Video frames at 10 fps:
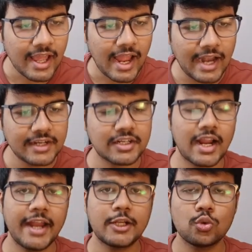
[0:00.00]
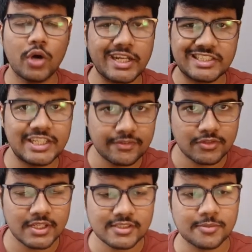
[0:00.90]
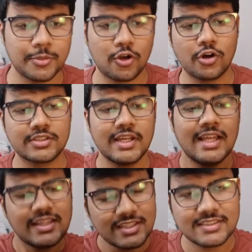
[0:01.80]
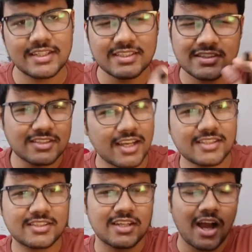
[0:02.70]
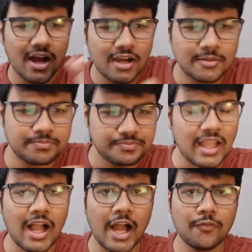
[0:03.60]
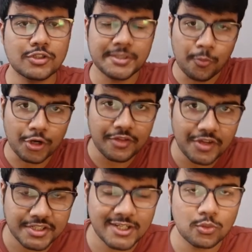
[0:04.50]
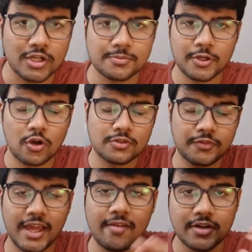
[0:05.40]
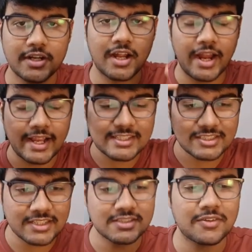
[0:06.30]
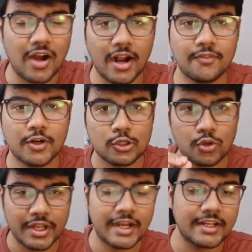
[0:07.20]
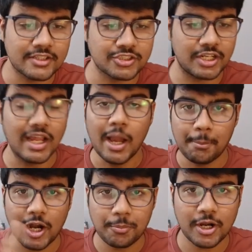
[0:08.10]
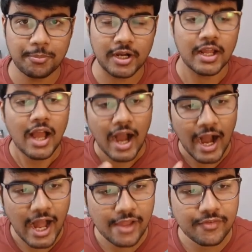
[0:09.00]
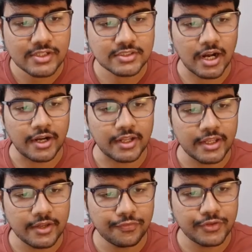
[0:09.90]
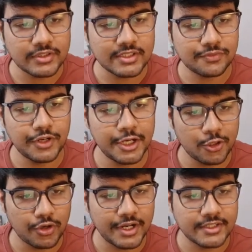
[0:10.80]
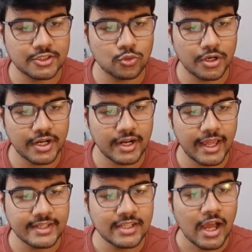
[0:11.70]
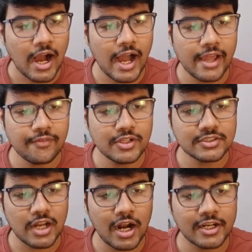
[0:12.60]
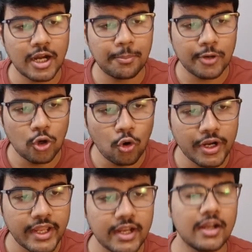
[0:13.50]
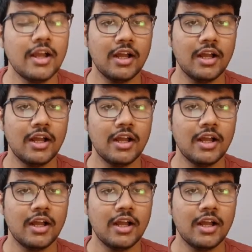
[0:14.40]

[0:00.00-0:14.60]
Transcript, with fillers: and try to achieve this because this is just a I would say motivation to us because we have did extensive hard work to creating the sheet. But but but I will start if this video hits 200 likes. I will start uploading.